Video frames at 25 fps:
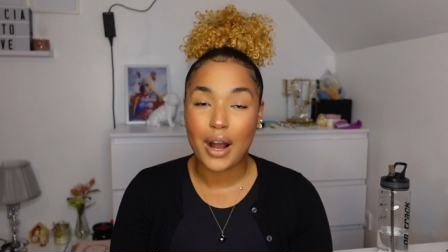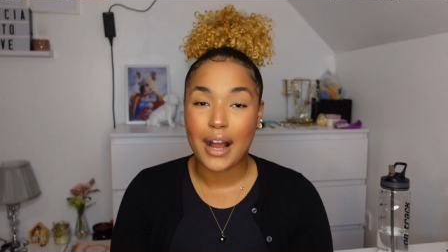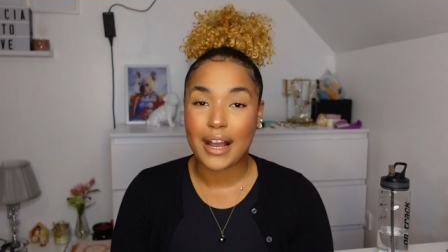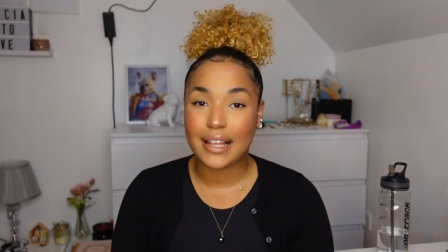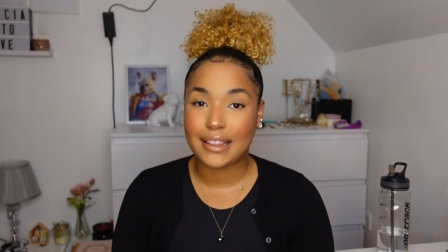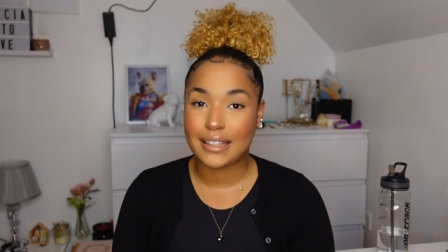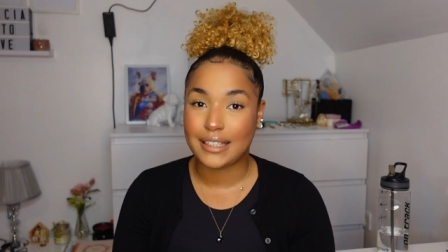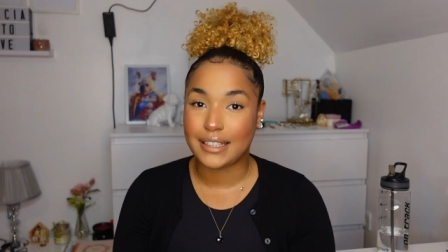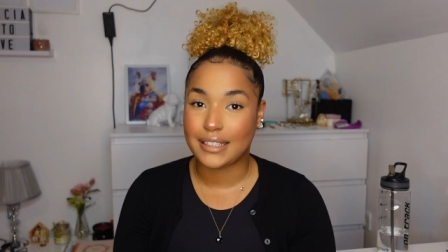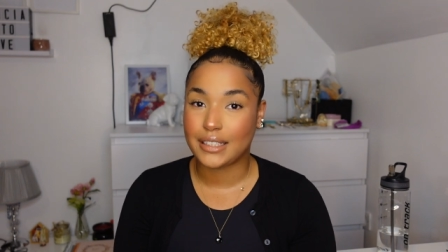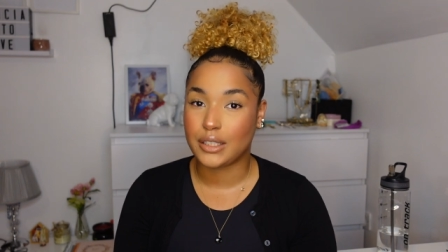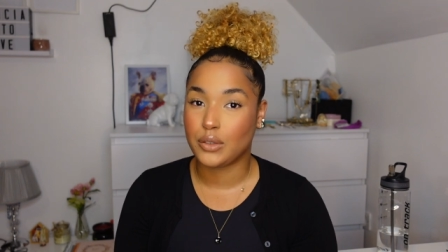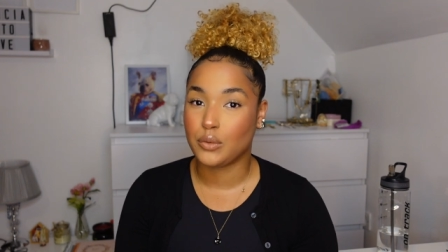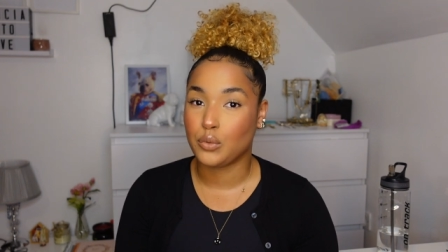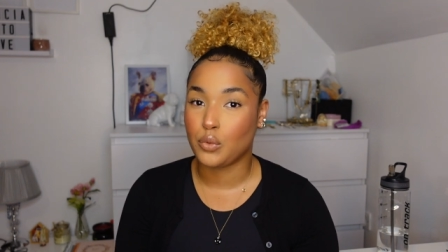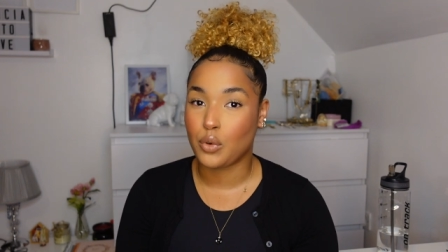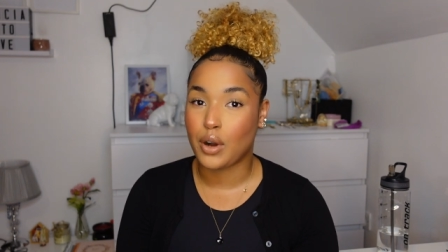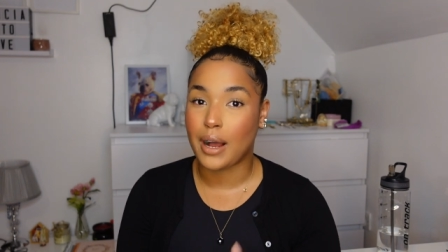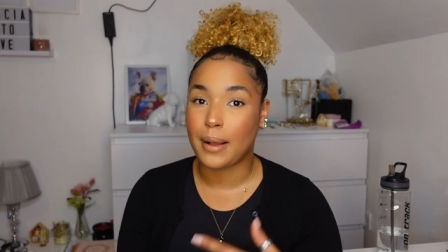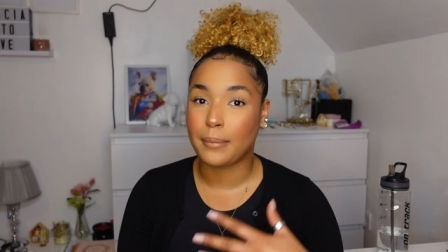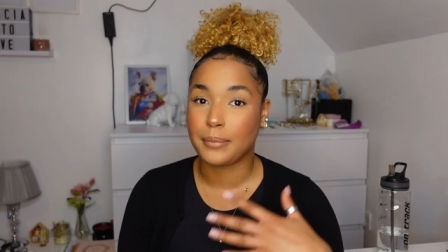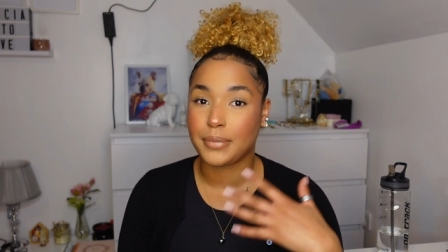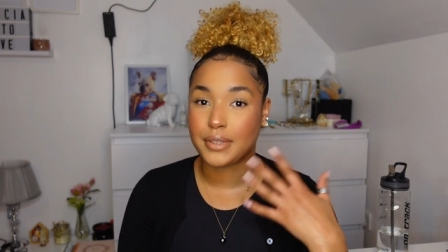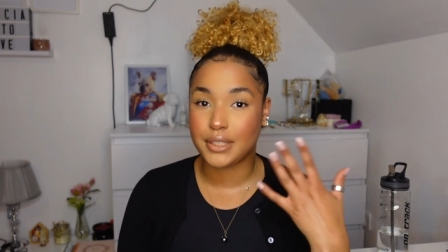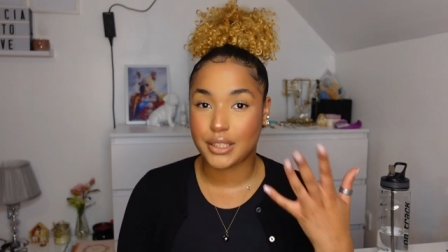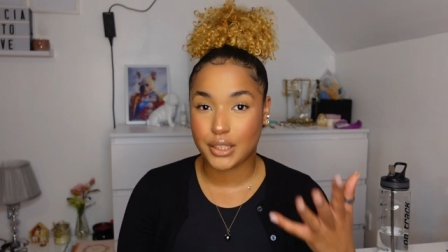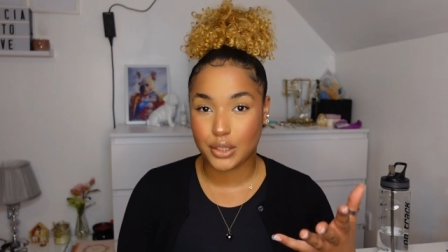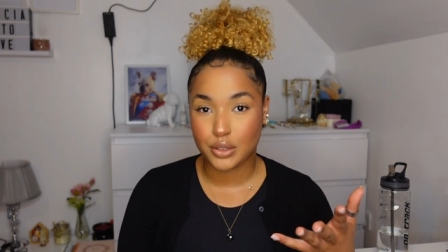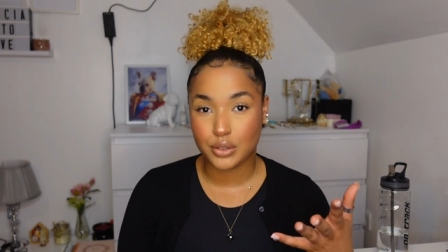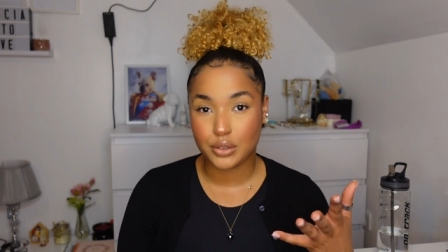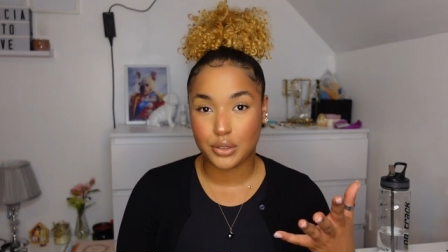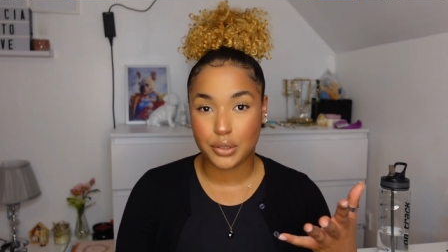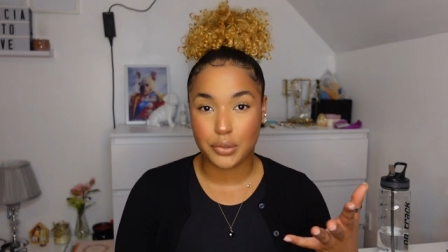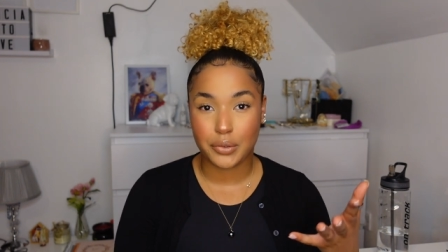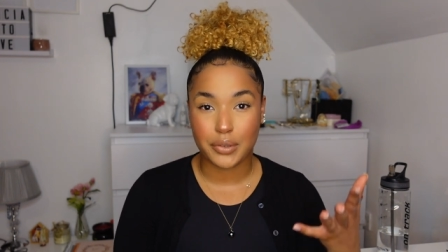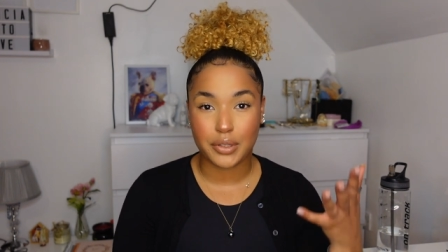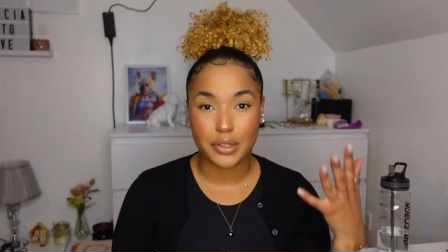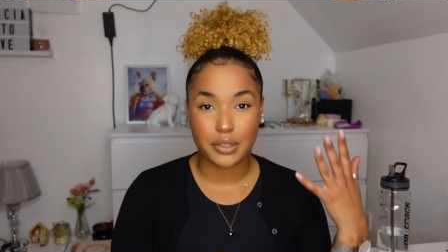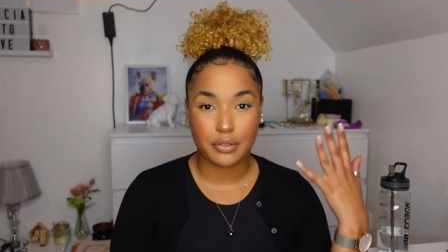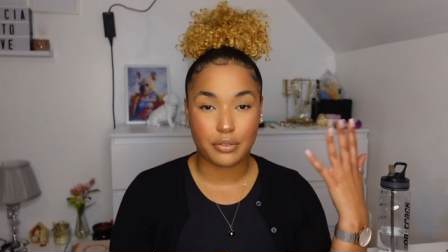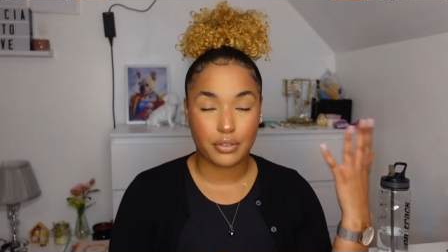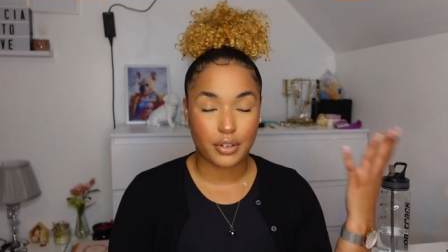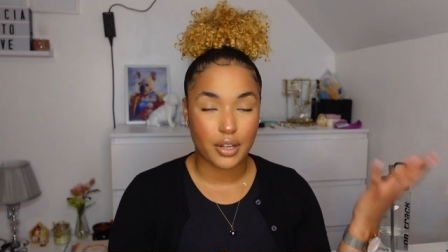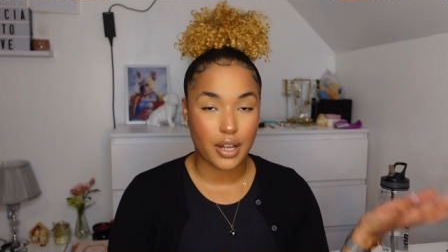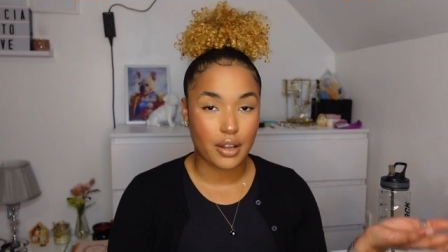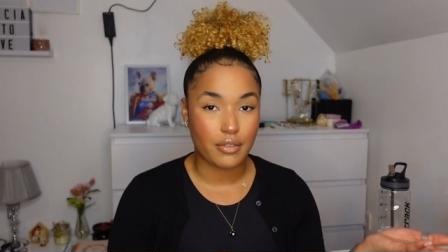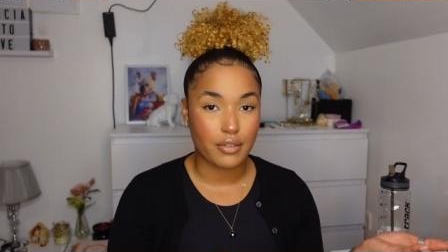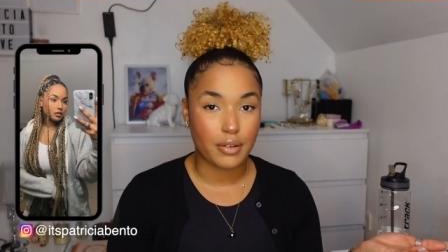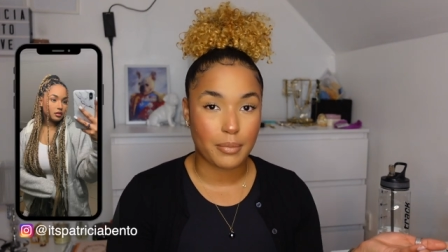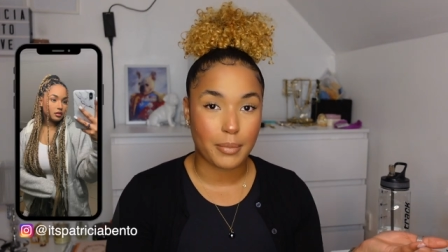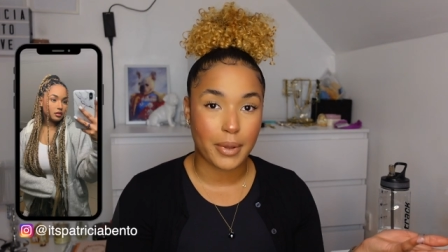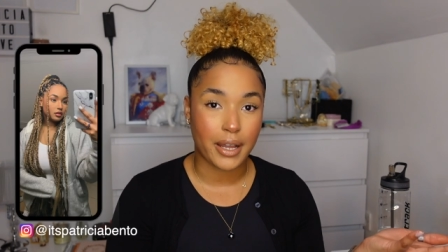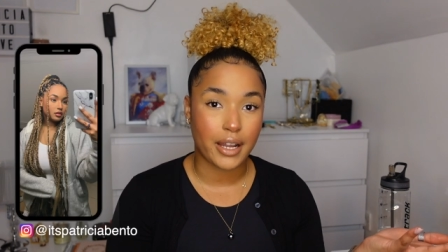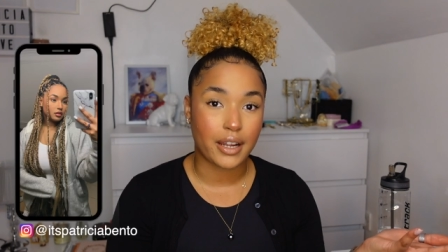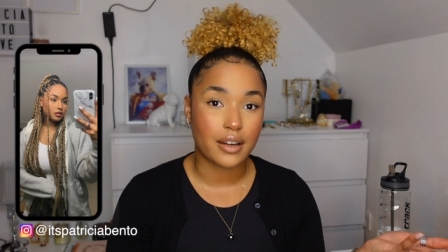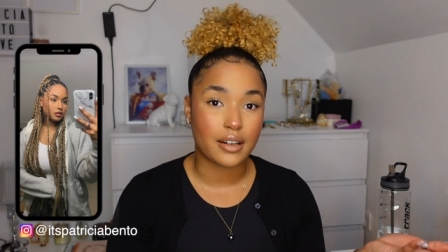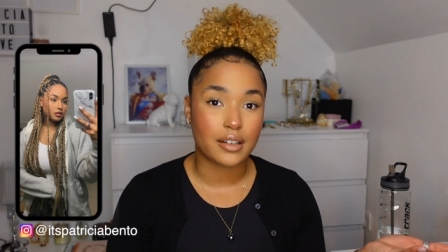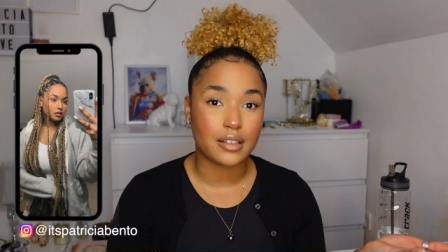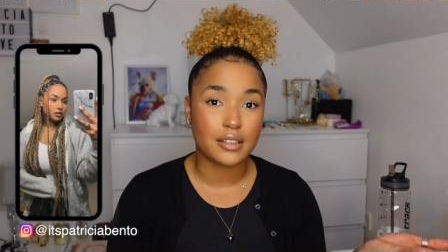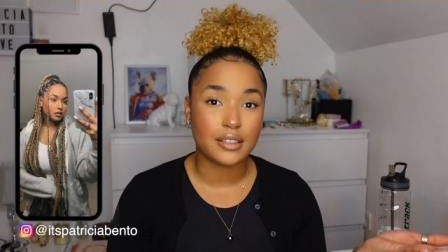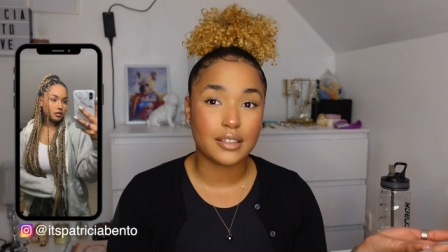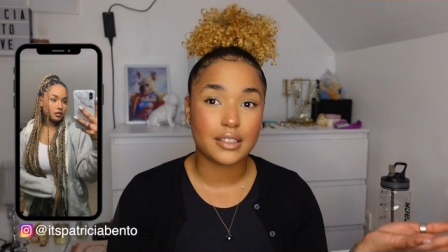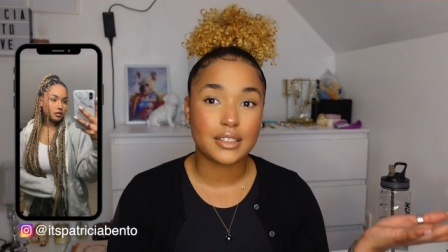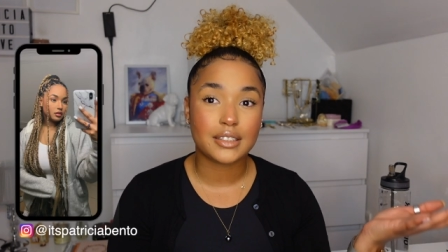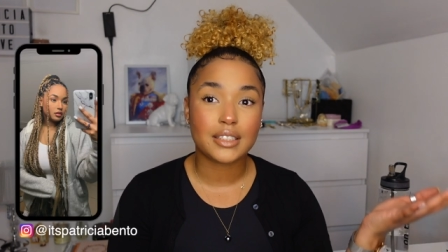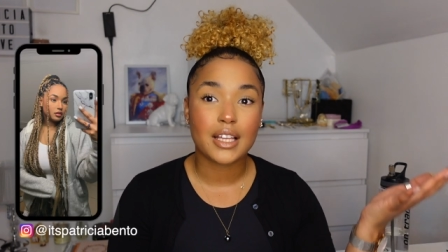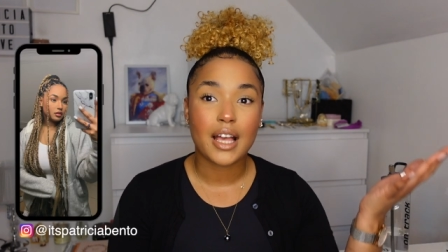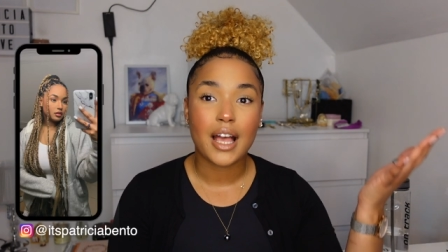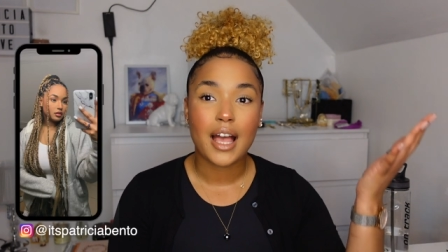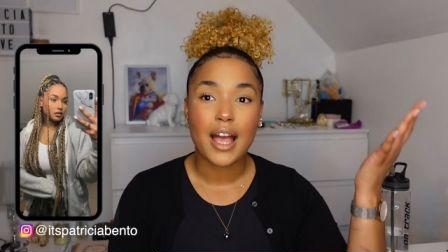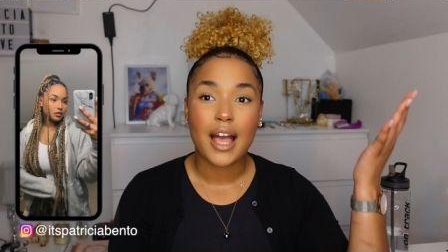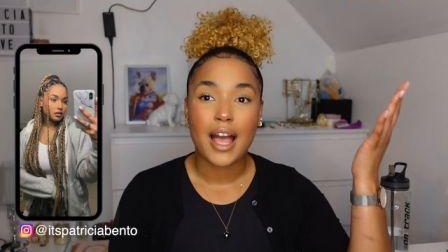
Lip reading: I did and what I'm still doing to recover my curls.